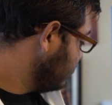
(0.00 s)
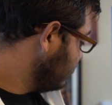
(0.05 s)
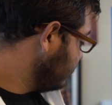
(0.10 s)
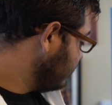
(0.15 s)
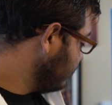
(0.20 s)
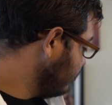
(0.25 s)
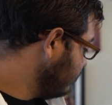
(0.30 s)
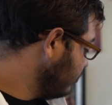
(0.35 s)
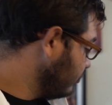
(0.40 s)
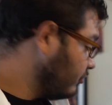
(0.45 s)

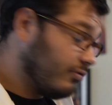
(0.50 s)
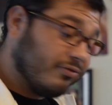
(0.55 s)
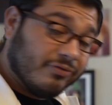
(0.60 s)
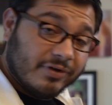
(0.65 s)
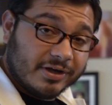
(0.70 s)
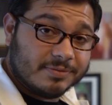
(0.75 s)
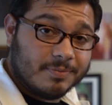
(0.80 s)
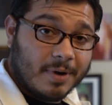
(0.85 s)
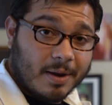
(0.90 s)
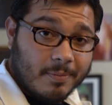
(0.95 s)
to
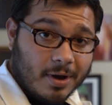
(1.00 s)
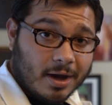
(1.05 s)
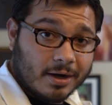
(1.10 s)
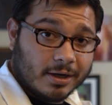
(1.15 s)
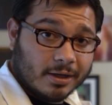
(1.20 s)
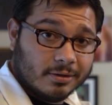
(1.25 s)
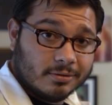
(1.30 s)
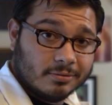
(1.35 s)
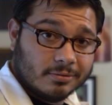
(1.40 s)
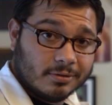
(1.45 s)
fix my body.
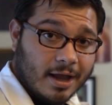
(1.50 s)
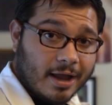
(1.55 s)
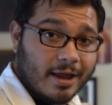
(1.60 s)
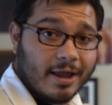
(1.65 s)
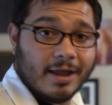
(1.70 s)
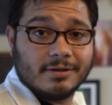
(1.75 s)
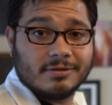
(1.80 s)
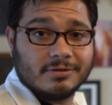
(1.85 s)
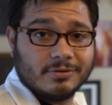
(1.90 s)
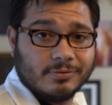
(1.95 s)
I
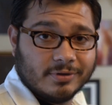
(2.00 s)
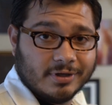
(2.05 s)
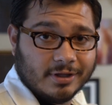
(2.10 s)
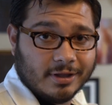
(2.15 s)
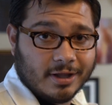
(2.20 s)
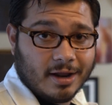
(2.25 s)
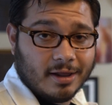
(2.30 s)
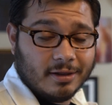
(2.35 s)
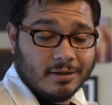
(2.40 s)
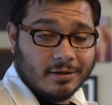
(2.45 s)
hate the way
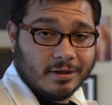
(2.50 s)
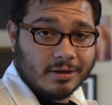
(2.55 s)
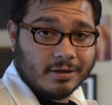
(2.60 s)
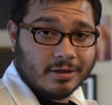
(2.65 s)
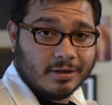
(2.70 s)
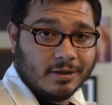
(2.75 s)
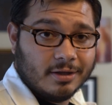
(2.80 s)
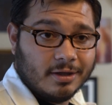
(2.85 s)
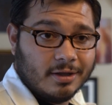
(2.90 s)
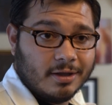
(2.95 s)
that I look,
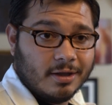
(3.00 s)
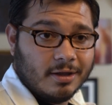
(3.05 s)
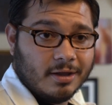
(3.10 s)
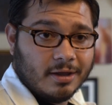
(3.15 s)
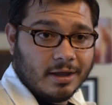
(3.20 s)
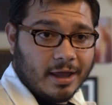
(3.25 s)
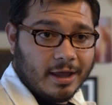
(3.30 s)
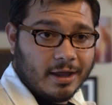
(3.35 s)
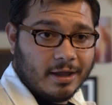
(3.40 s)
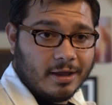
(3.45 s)

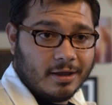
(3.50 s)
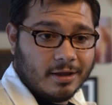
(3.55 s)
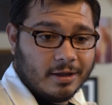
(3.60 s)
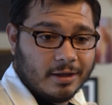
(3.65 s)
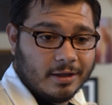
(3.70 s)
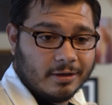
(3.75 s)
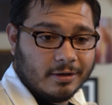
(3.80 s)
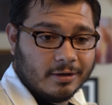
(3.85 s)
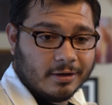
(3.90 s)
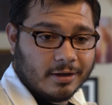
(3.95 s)

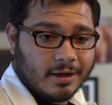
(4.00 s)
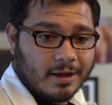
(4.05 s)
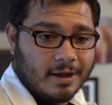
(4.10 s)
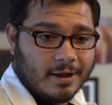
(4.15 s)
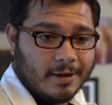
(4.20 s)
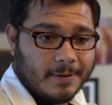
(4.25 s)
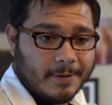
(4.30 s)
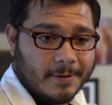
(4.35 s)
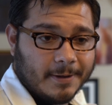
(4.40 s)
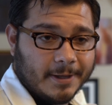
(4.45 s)
and
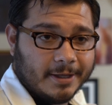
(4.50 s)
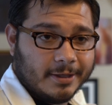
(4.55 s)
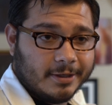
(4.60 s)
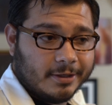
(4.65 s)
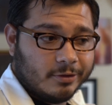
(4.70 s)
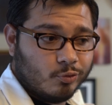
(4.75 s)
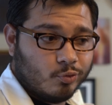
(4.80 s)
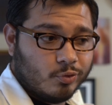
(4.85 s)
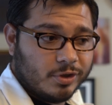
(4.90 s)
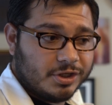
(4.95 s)

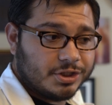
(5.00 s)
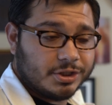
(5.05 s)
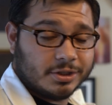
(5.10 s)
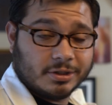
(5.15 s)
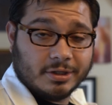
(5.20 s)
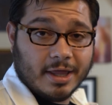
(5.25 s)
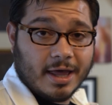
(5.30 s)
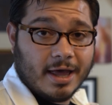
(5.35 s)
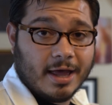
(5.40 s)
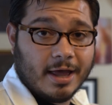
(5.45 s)
I wish
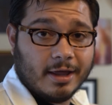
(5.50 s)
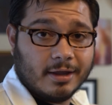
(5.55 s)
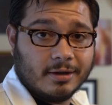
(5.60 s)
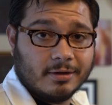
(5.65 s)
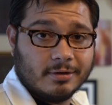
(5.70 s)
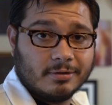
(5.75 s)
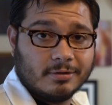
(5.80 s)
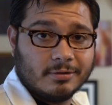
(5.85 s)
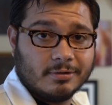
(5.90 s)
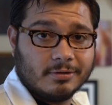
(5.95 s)
that
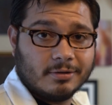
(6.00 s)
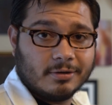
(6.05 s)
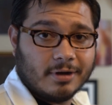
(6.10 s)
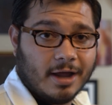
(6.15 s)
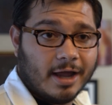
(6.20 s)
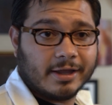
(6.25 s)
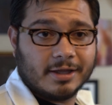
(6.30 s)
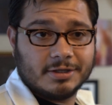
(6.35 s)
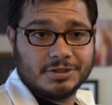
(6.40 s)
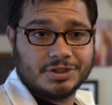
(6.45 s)

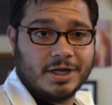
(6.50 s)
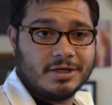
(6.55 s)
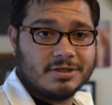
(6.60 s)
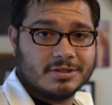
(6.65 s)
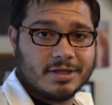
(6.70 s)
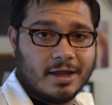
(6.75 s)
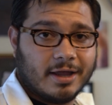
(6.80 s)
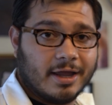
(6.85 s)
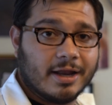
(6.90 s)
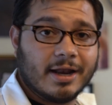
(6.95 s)
I can change
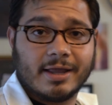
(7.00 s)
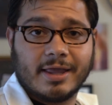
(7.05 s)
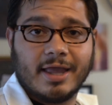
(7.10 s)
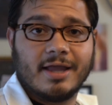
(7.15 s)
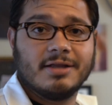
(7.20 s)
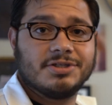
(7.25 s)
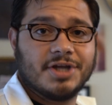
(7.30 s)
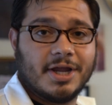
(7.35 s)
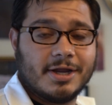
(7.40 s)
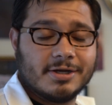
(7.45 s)
that, and I
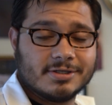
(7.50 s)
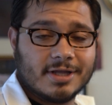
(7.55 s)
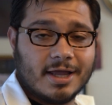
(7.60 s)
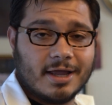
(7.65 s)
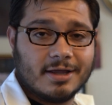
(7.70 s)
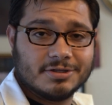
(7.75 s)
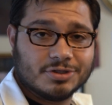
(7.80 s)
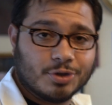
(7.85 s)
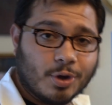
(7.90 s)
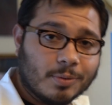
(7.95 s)
can change
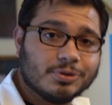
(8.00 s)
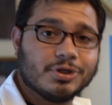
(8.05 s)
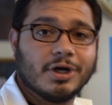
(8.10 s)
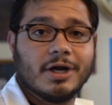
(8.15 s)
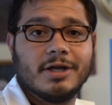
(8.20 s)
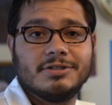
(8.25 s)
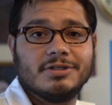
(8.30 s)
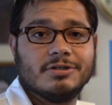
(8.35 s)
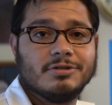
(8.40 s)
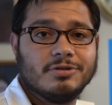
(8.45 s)
that, so I'm
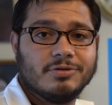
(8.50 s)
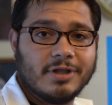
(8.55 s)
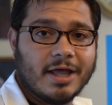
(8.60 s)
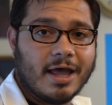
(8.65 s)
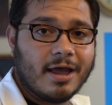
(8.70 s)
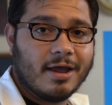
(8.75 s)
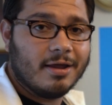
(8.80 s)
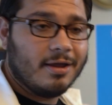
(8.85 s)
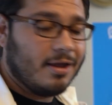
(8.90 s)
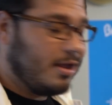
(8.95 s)
trying to do
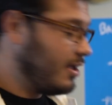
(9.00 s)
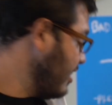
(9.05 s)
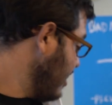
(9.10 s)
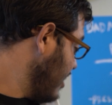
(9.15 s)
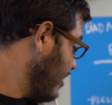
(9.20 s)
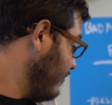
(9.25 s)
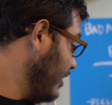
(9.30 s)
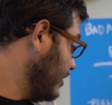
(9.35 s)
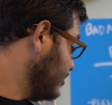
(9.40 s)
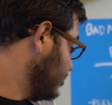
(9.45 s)
that.
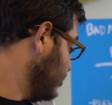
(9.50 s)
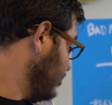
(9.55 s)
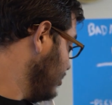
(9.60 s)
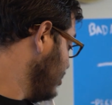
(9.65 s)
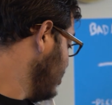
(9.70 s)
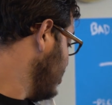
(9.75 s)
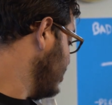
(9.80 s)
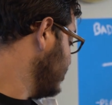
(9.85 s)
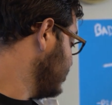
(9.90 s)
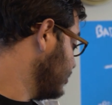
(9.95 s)
I've actually
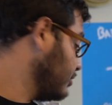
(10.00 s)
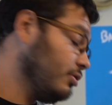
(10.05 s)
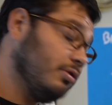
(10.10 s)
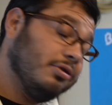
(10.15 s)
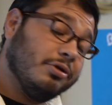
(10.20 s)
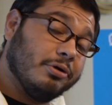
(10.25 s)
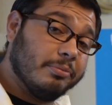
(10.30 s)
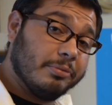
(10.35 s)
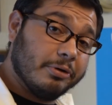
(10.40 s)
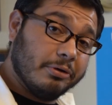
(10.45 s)
lost a
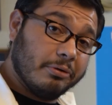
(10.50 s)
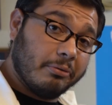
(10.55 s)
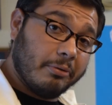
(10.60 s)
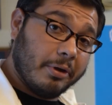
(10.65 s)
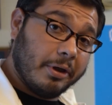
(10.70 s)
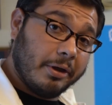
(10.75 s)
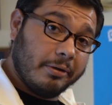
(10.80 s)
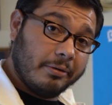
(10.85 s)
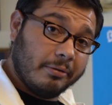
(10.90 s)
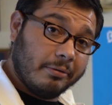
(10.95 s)
little bit of
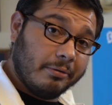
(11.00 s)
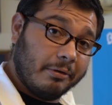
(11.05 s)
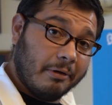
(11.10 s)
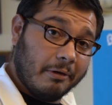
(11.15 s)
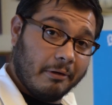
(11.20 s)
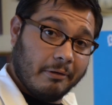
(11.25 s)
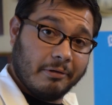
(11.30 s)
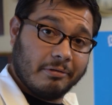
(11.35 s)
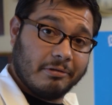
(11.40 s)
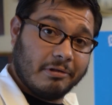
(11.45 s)
weight
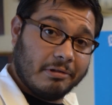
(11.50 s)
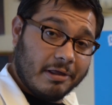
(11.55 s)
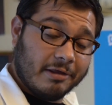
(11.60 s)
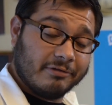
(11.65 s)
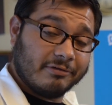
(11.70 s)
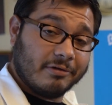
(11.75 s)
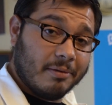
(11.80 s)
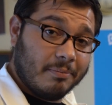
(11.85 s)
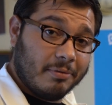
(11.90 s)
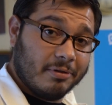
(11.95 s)
here in the
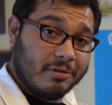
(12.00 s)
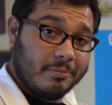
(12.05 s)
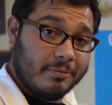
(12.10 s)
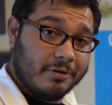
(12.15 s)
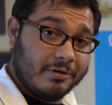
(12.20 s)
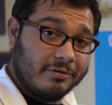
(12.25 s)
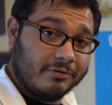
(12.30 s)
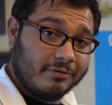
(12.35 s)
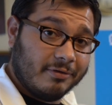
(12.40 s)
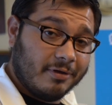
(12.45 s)
last couple of
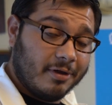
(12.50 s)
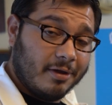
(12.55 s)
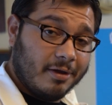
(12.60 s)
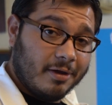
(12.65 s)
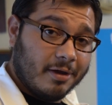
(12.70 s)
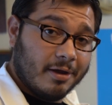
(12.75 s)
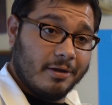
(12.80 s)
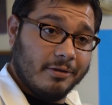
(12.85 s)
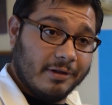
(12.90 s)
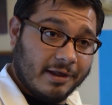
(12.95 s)
months.
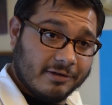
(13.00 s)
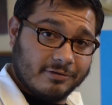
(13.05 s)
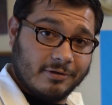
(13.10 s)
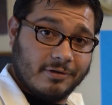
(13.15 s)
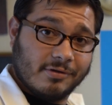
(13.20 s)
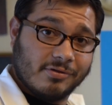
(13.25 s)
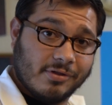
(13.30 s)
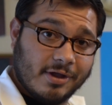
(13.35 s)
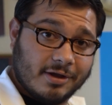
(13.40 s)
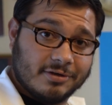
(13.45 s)
And that's
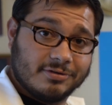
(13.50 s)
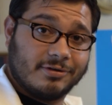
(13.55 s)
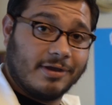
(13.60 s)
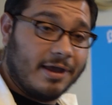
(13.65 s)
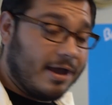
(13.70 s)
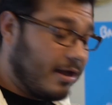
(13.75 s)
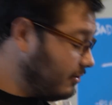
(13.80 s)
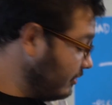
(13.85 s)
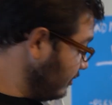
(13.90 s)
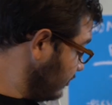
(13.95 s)
all thanks to
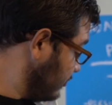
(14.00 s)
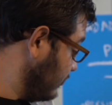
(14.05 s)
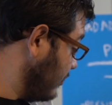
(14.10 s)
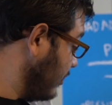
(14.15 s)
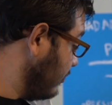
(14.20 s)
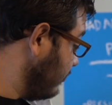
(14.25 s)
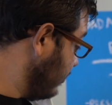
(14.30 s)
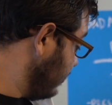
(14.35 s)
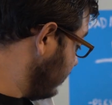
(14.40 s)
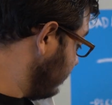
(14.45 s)
Alex, so
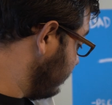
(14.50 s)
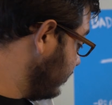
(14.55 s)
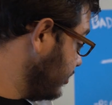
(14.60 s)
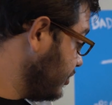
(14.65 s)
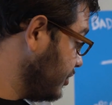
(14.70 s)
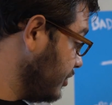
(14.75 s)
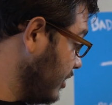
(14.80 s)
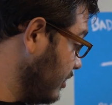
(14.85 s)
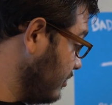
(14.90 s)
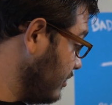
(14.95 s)
I really
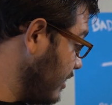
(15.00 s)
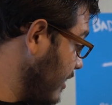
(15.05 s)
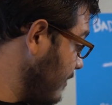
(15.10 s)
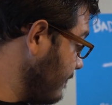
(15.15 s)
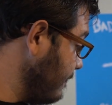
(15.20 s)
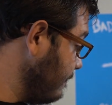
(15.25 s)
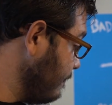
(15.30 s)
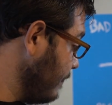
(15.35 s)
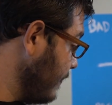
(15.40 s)
appreciate that.